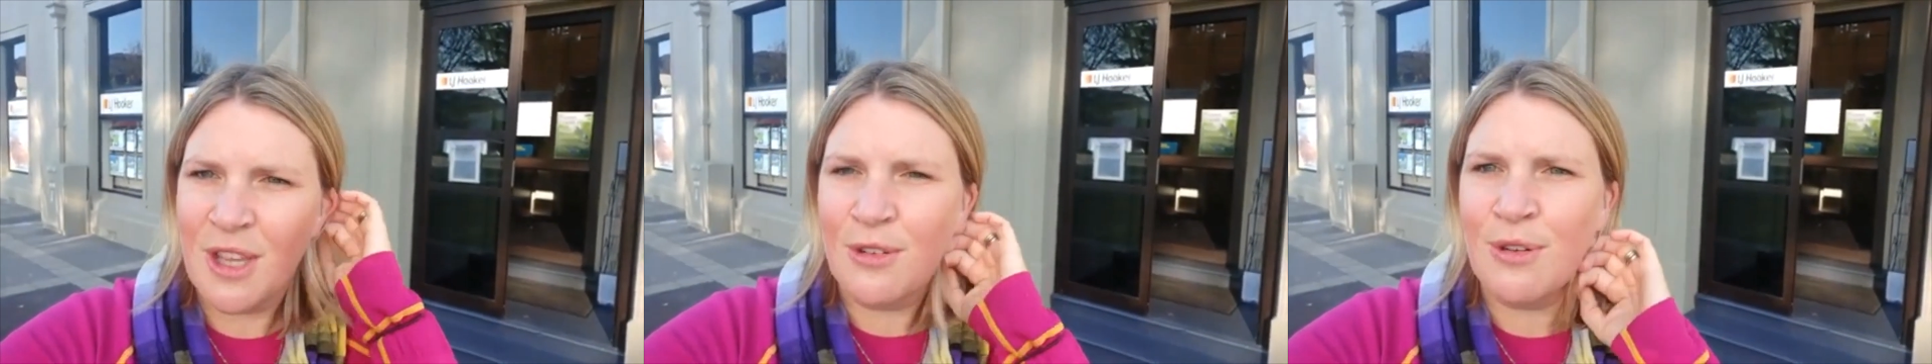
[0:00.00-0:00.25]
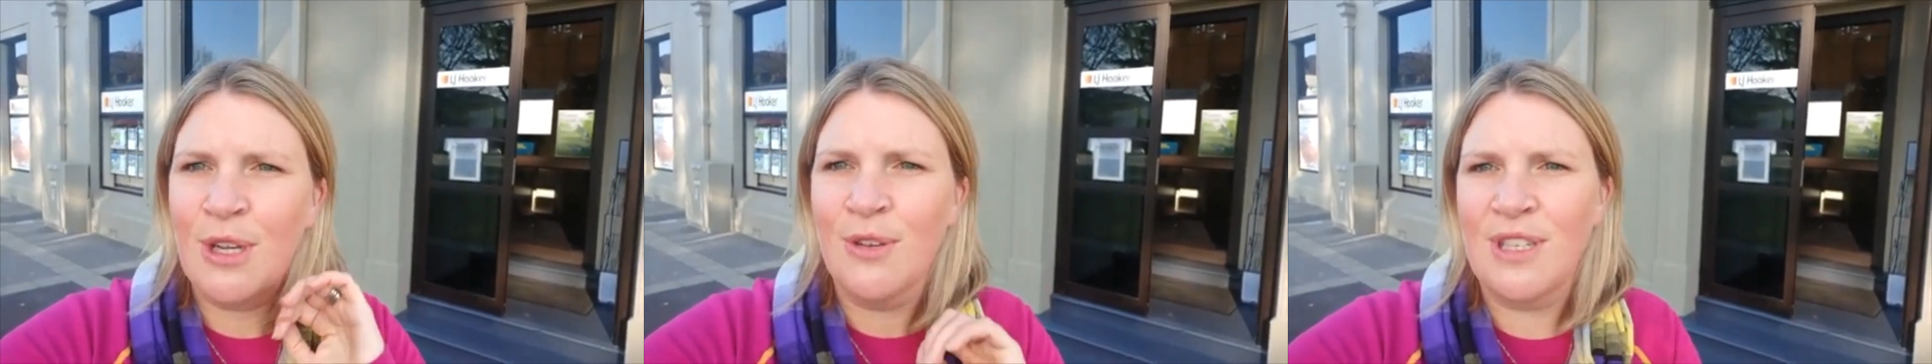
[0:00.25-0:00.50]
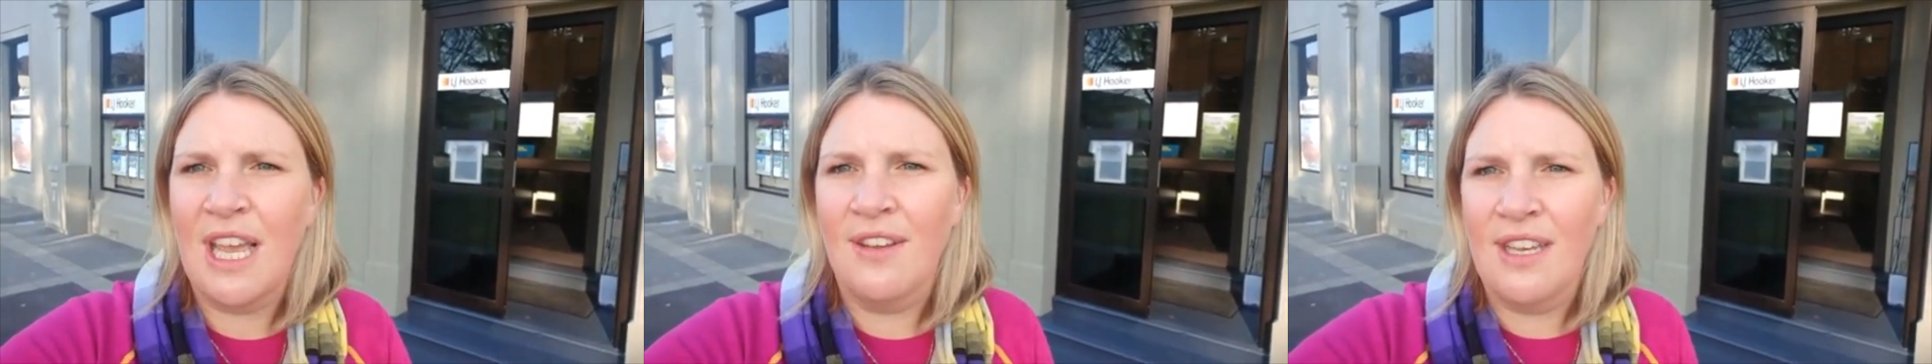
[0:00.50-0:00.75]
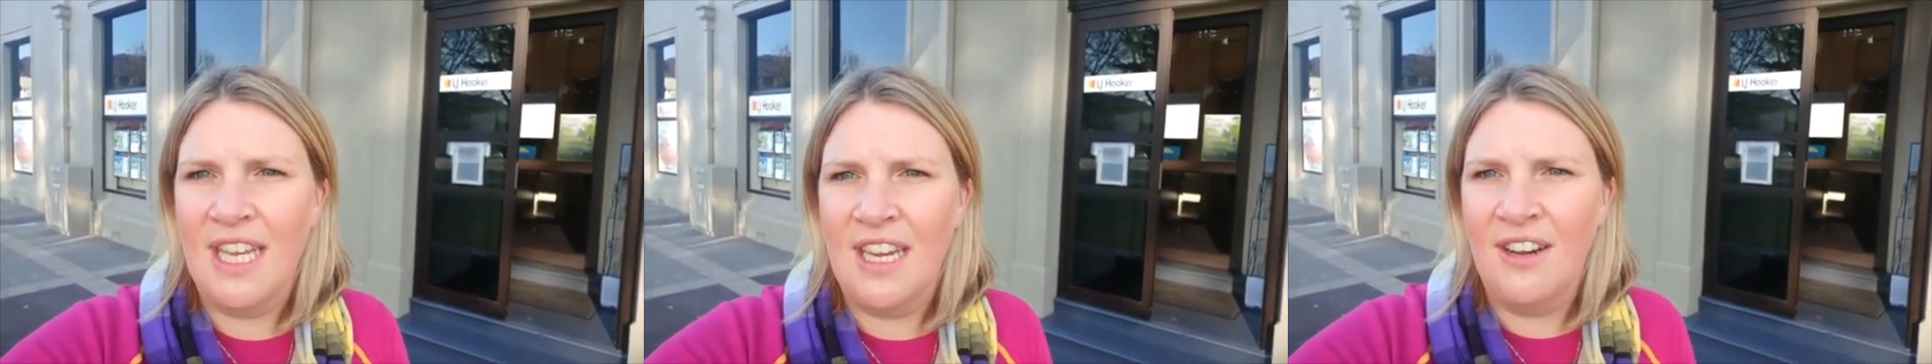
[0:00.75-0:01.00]
the crew
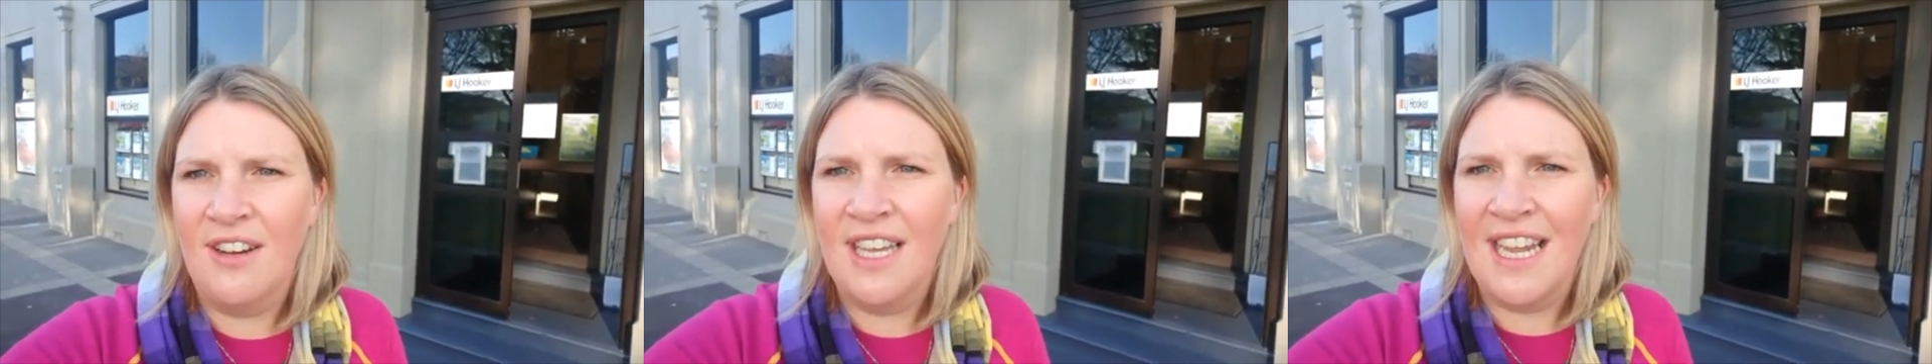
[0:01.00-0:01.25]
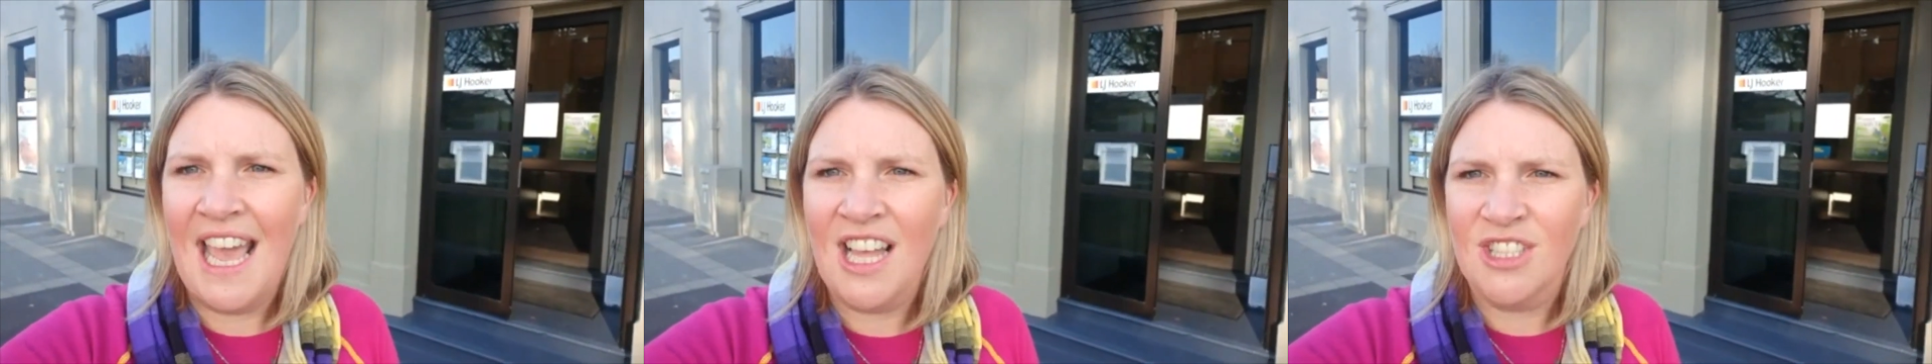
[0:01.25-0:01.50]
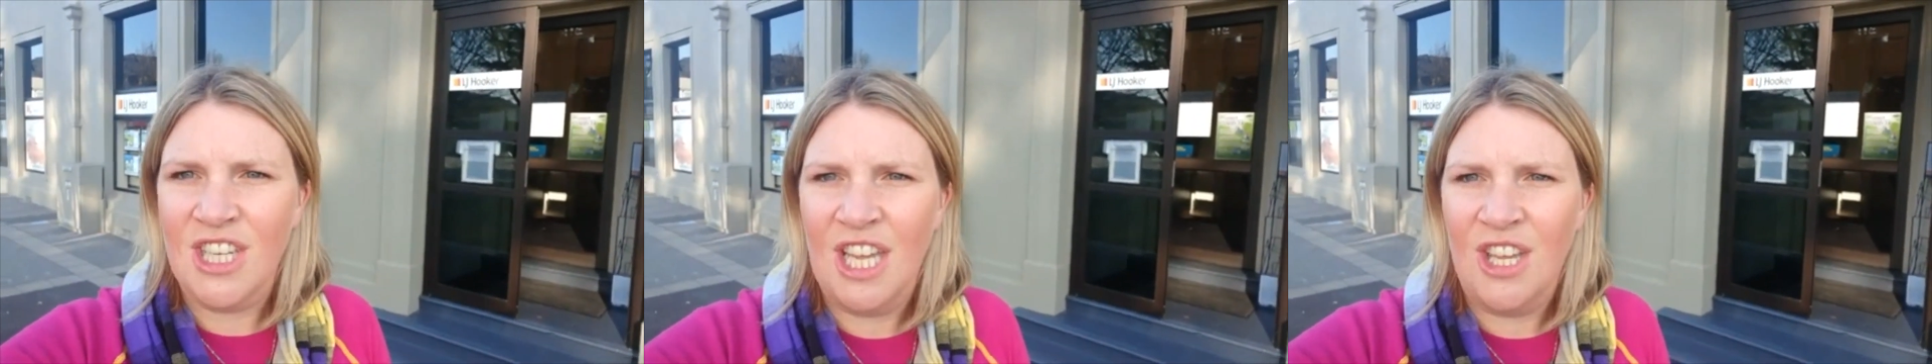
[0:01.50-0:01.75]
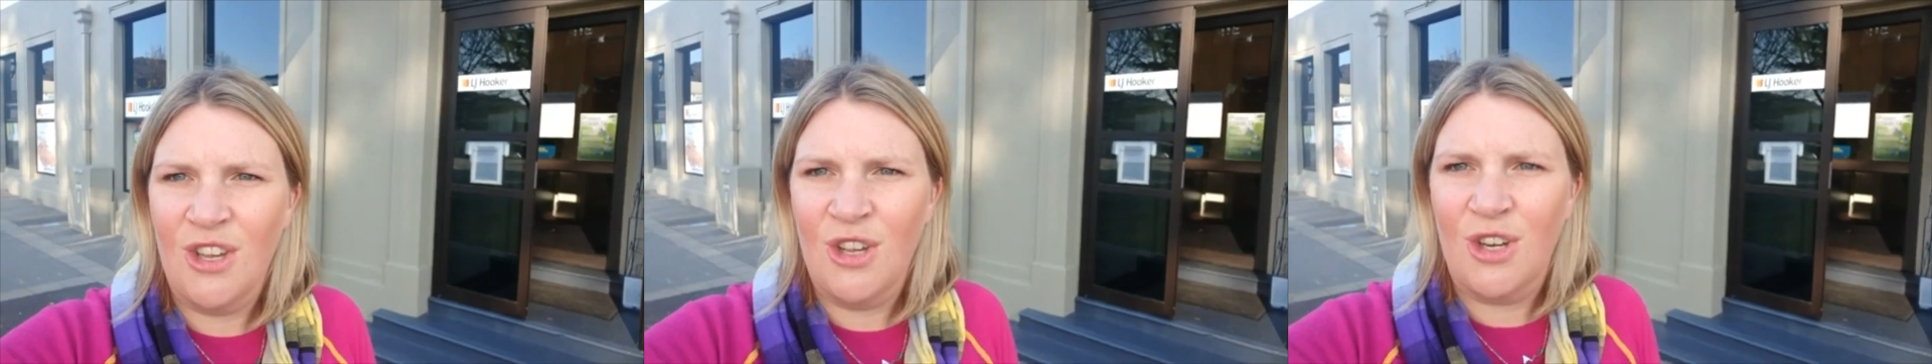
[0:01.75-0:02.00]
down here at
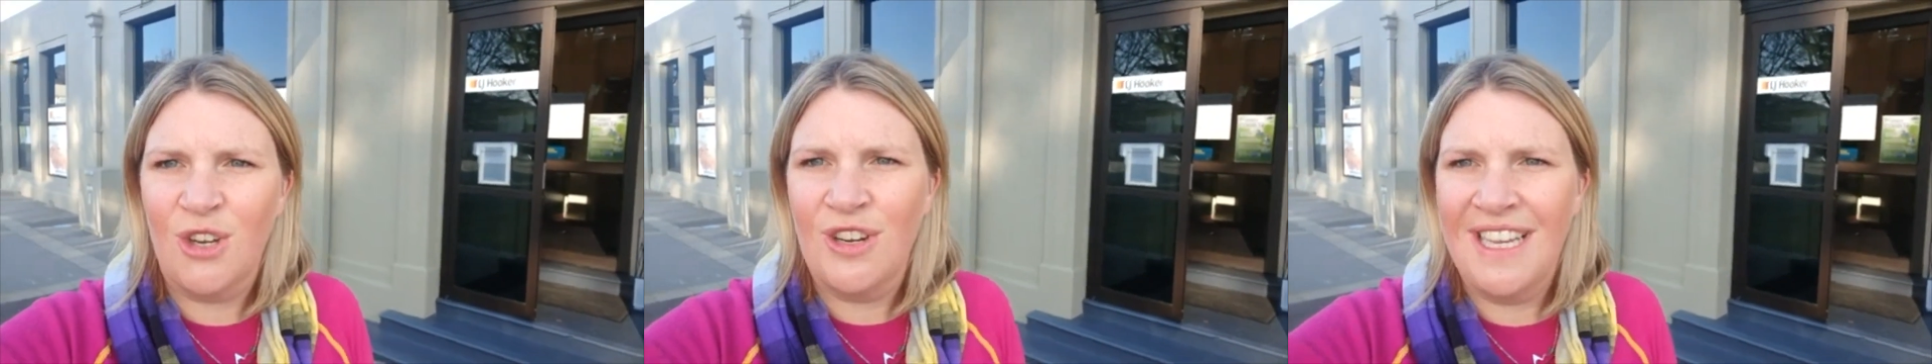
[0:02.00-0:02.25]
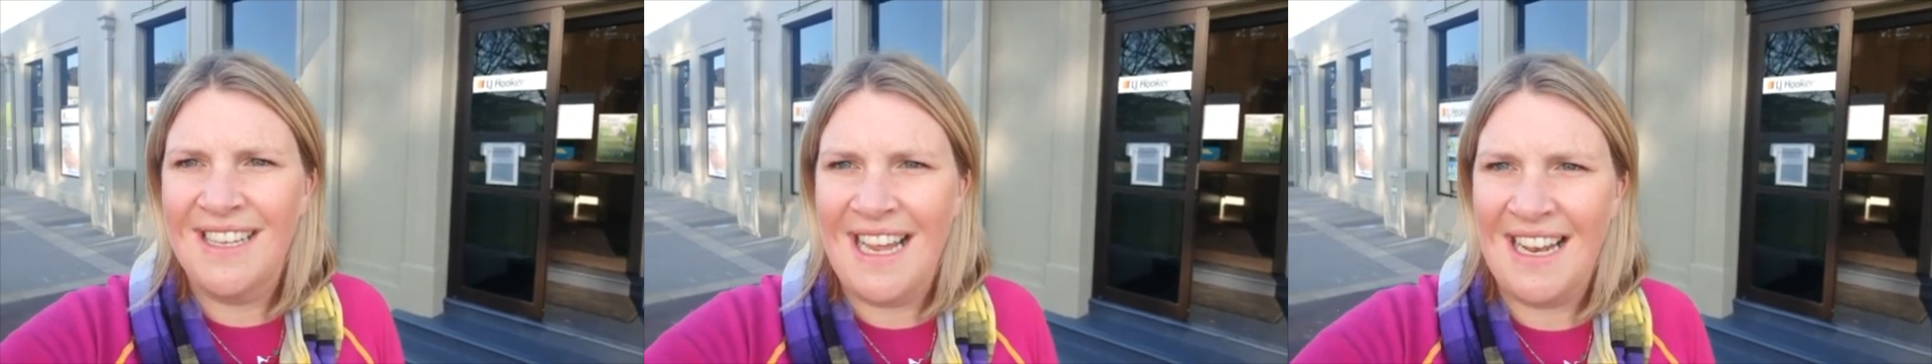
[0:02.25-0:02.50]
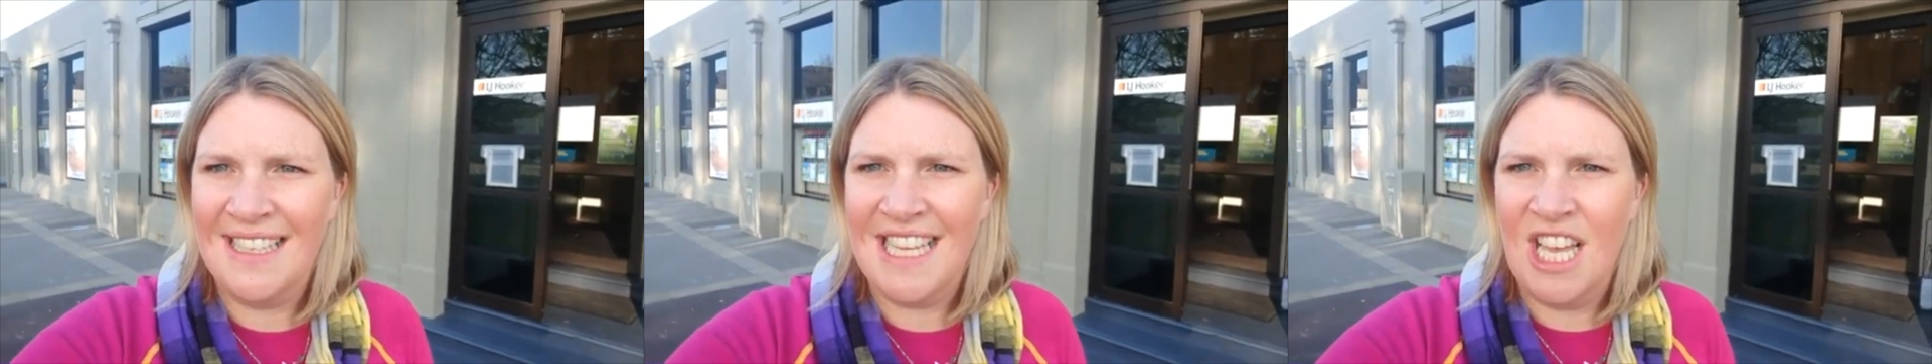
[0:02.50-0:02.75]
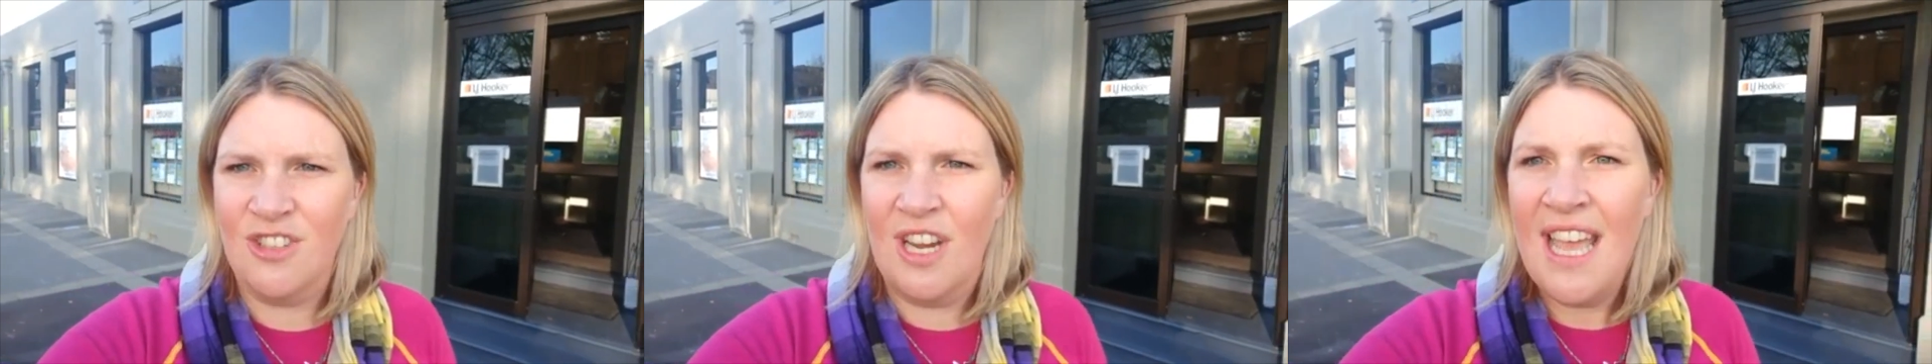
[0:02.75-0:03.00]
LJ Hooker in
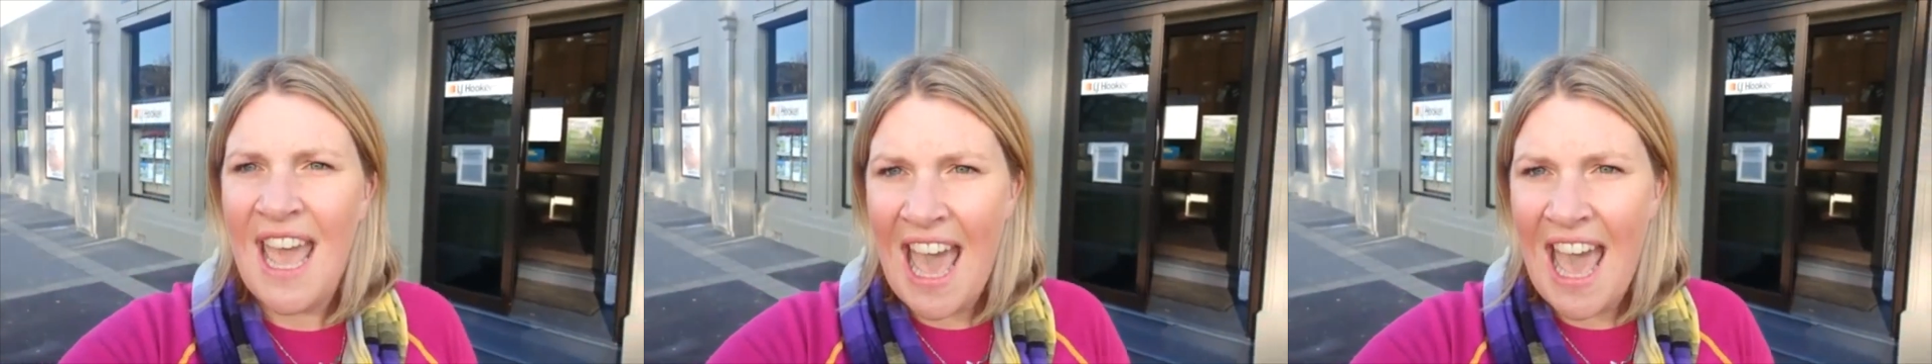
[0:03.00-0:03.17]
Alexandra.